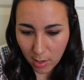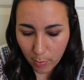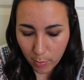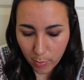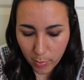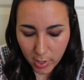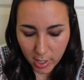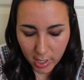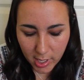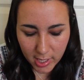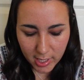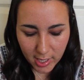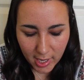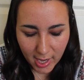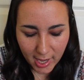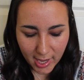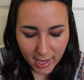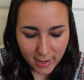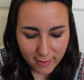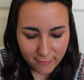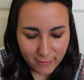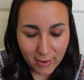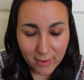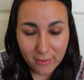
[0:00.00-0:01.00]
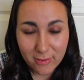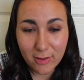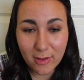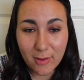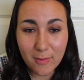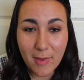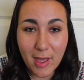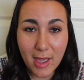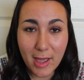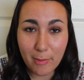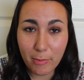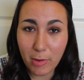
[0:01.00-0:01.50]
But I found
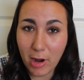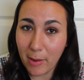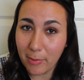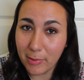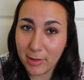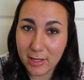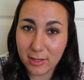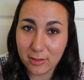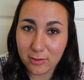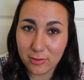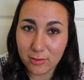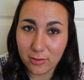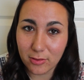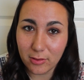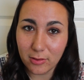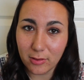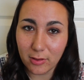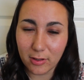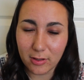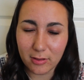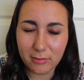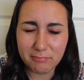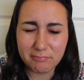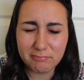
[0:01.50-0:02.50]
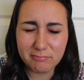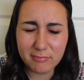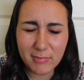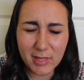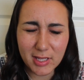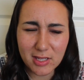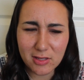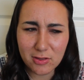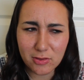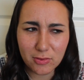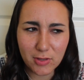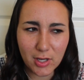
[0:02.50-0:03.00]
them at Property Control, or
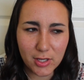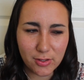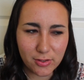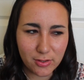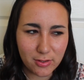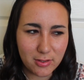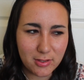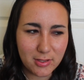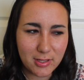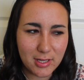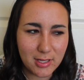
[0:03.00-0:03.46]
Mickey's Treasures,